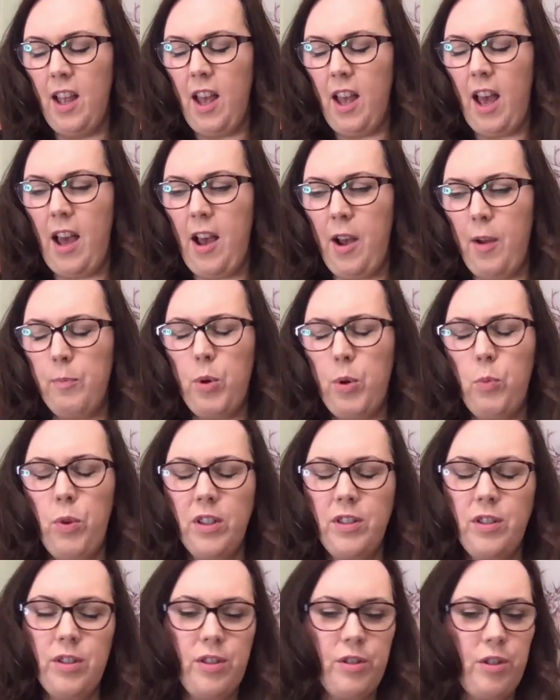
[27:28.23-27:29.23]
But what
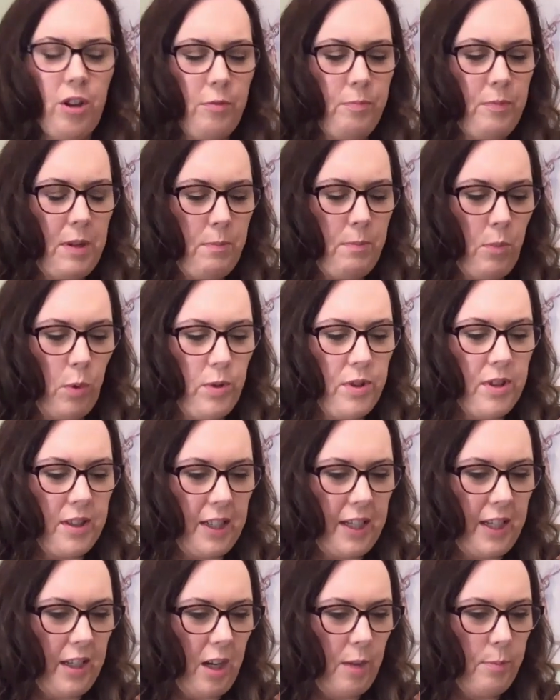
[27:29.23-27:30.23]
disturbed me
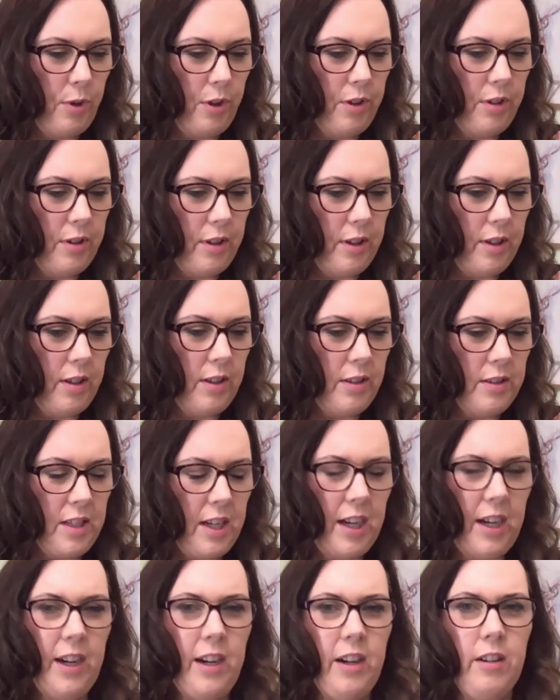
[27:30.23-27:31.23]
mostly about the
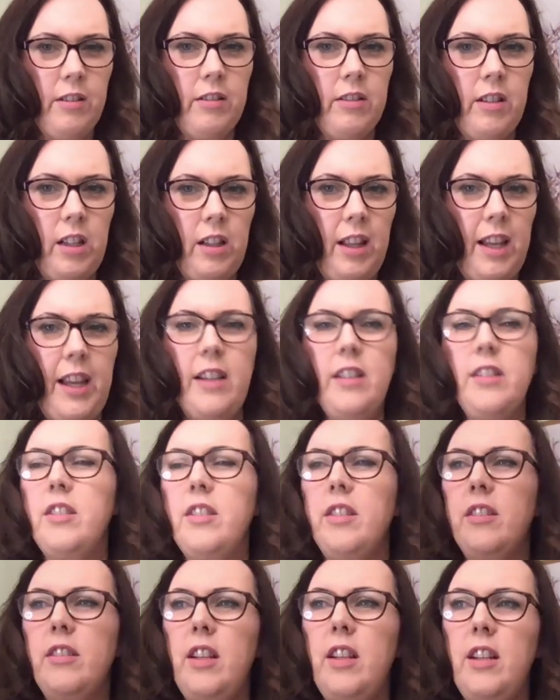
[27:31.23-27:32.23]
entire
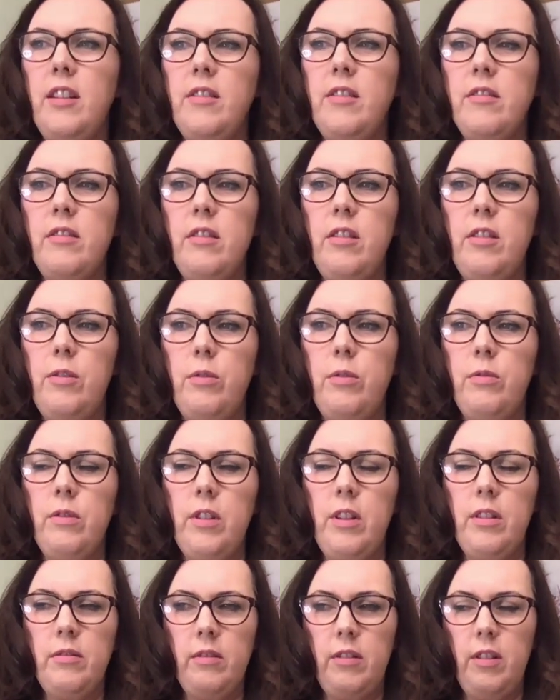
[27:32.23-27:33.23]
election and,
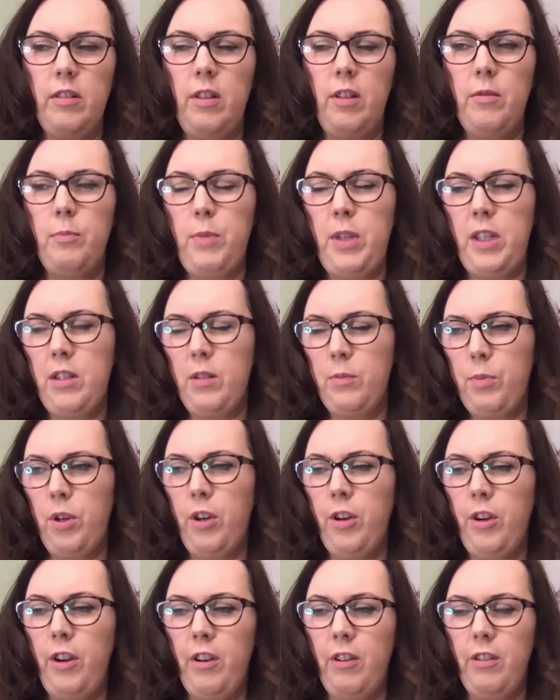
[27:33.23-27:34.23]
him being in
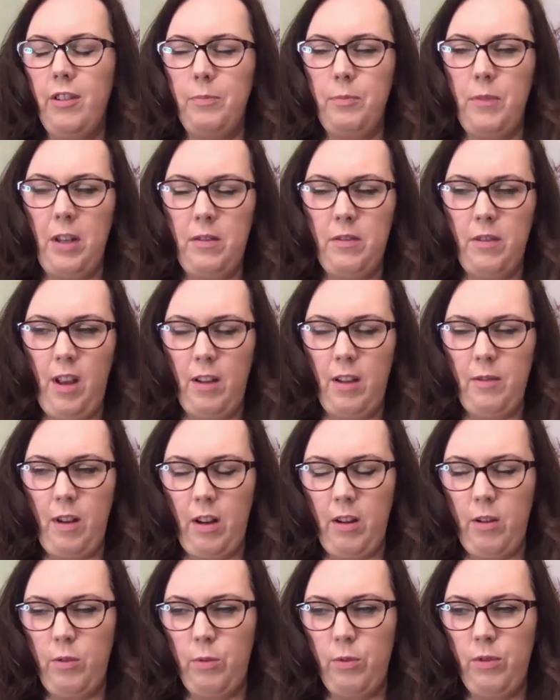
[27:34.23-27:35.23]
power
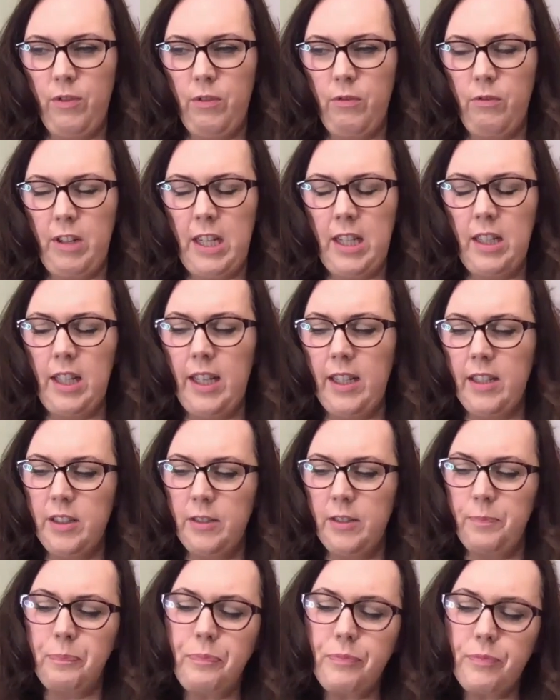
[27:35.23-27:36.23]
and going for
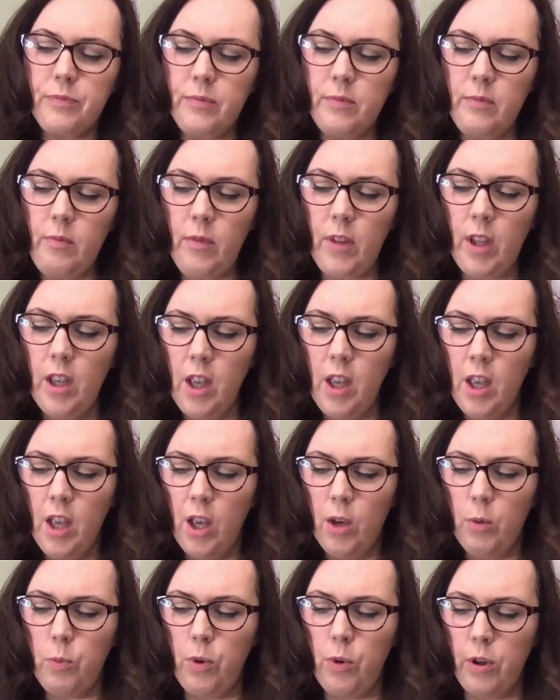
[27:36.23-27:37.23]
re-election
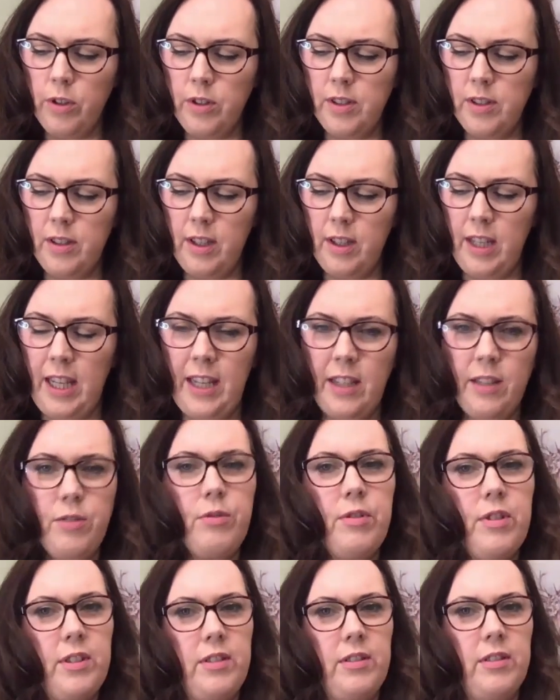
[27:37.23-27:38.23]
was the
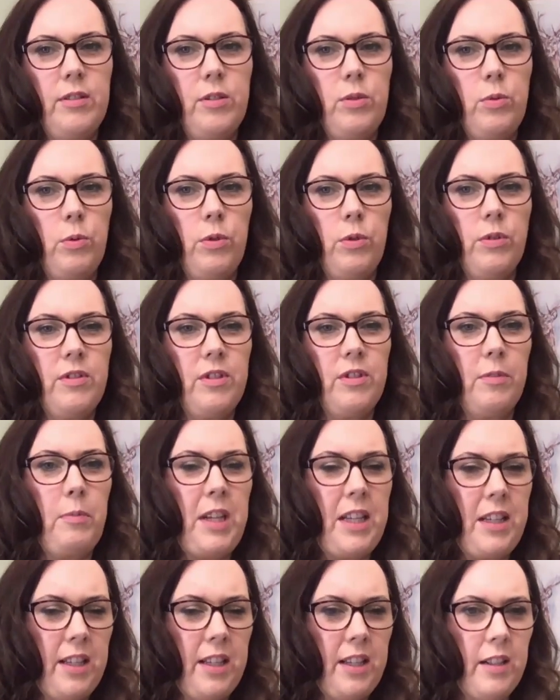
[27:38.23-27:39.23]
hatred towards the
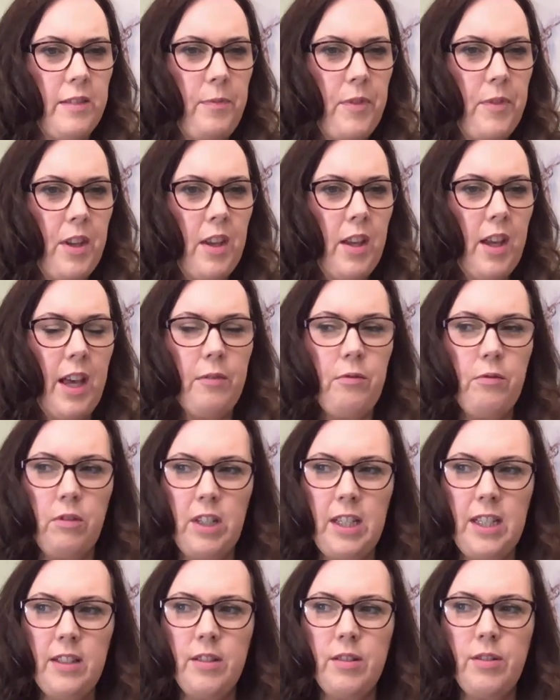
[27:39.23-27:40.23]
media. It
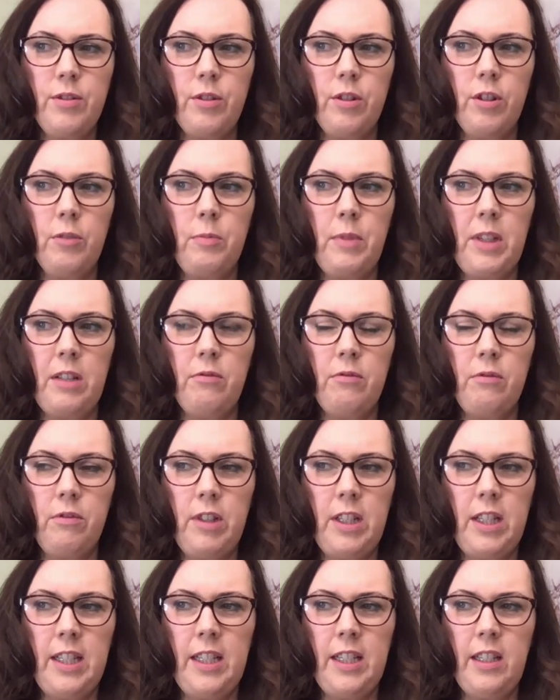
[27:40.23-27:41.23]
really disturbed me. It
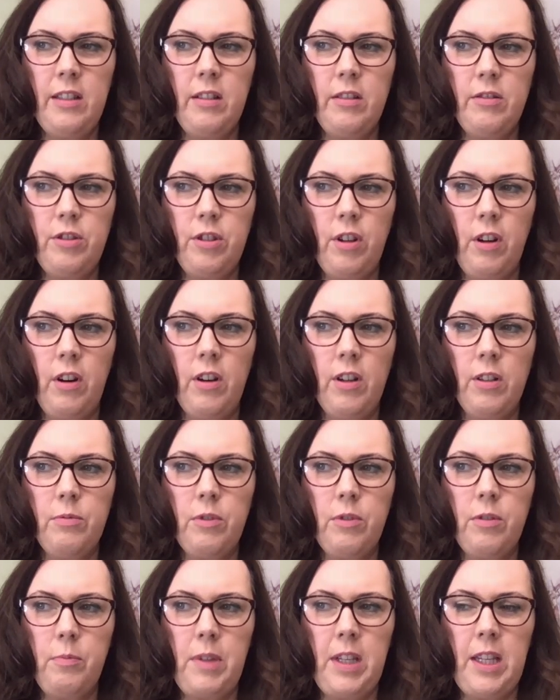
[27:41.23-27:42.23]
really jarred
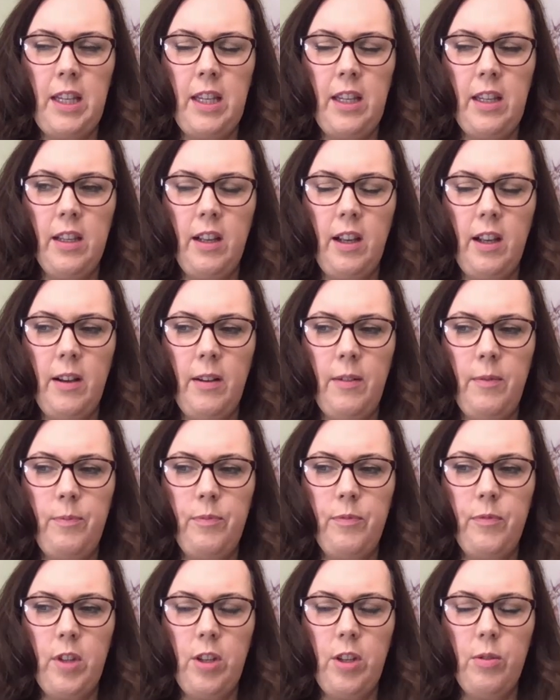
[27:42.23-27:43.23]
with me,
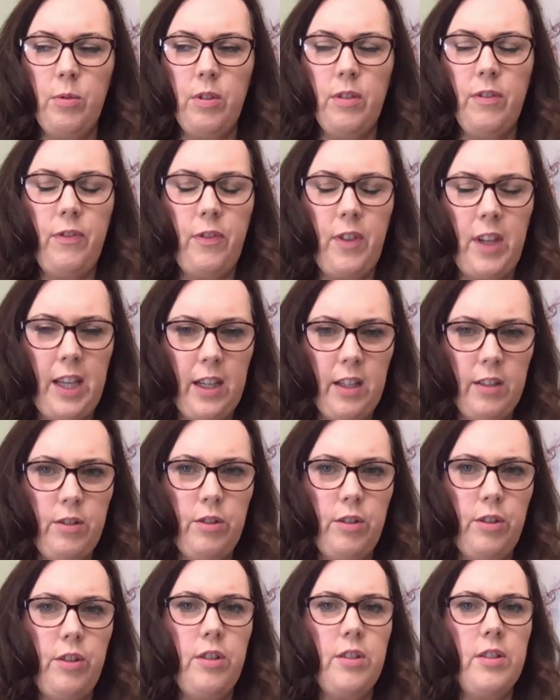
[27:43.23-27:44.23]
the fake
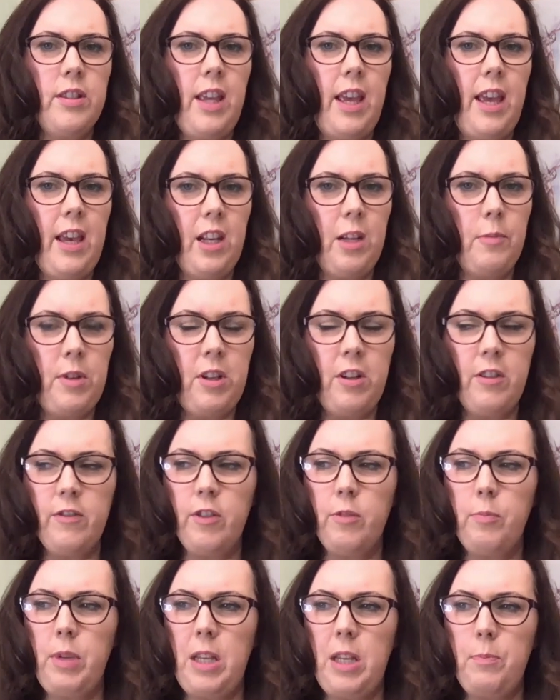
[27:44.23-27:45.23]
news, the enemy of the
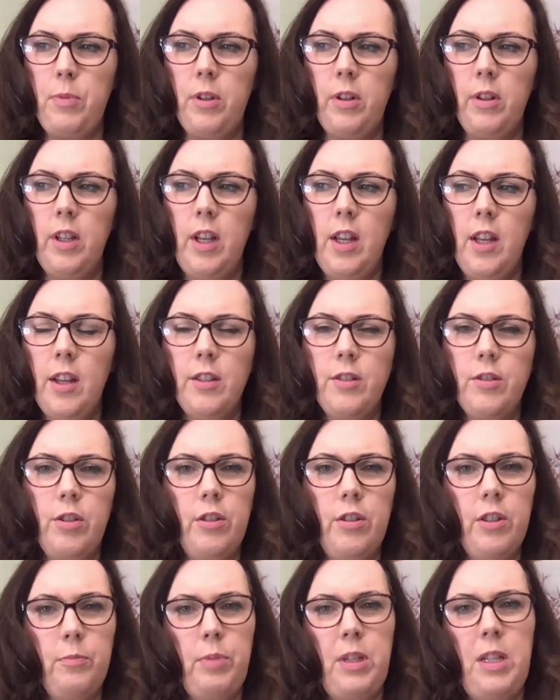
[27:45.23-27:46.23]
people,
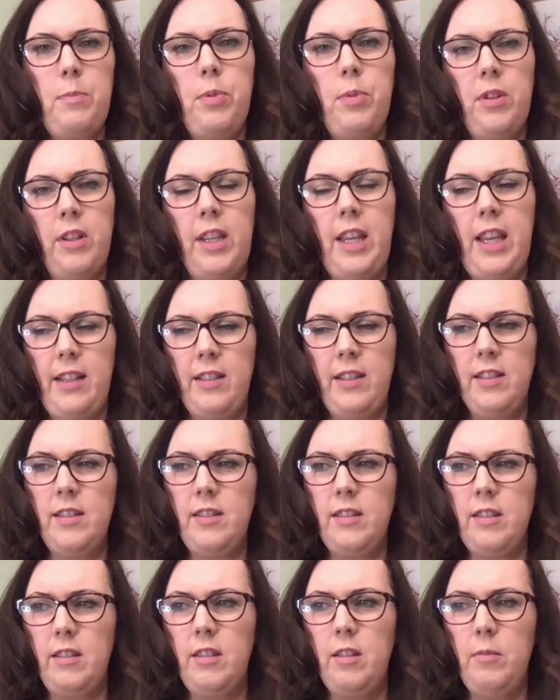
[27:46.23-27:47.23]
turning people
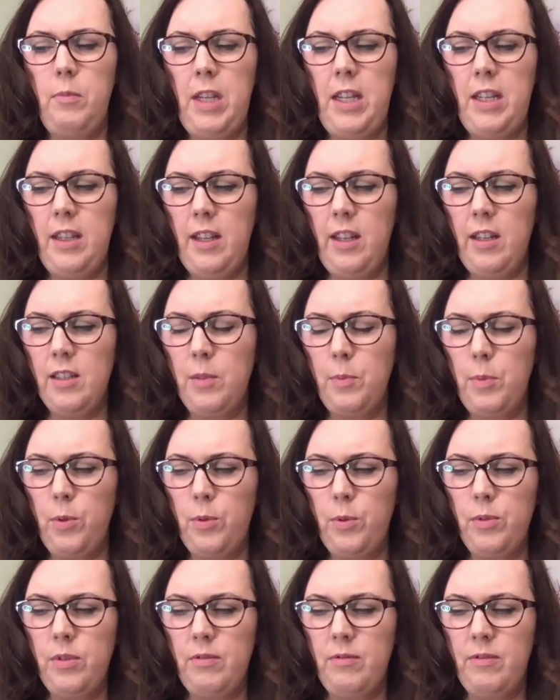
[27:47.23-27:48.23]
against the media, I
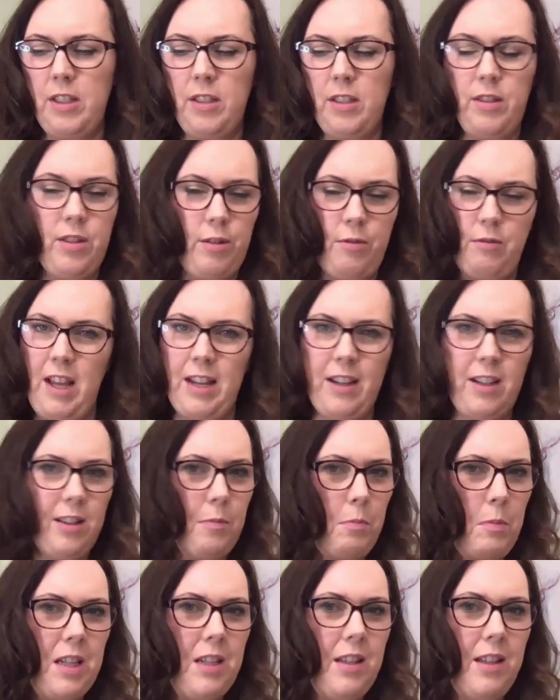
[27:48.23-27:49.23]
suppose, to discredit the
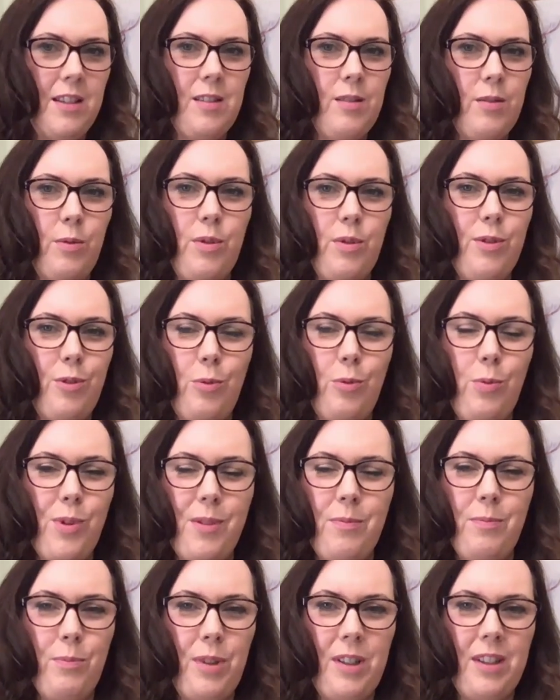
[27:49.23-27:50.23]
media so that no
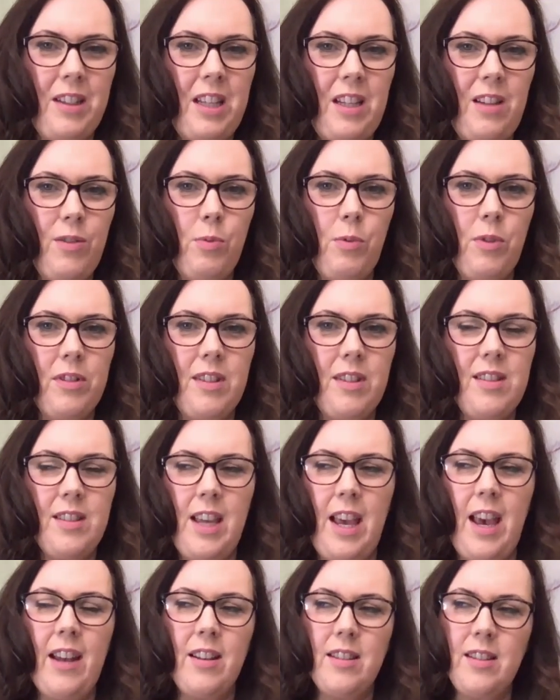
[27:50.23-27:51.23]
one believed what they
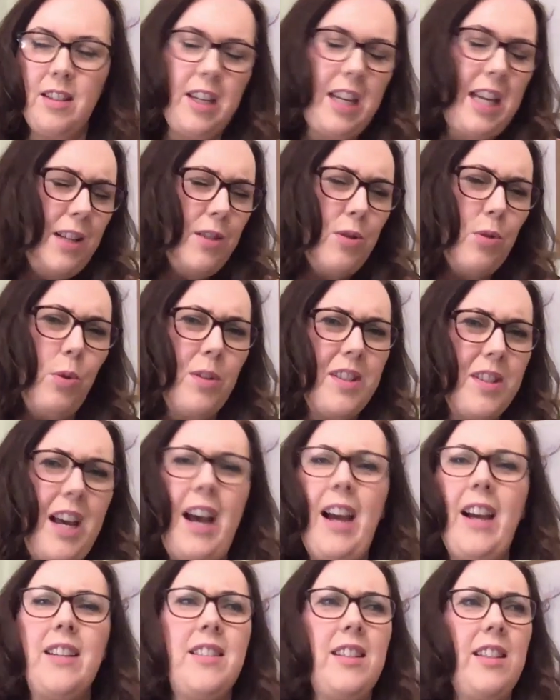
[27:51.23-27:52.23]
said. It's an age-old
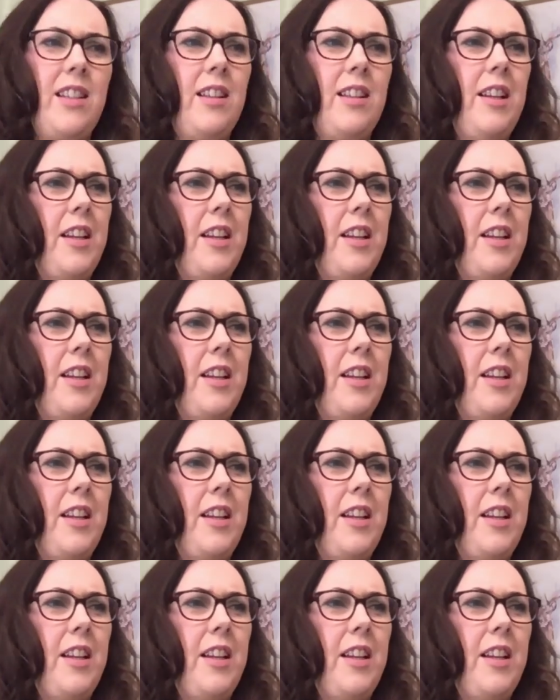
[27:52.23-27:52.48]
tactic.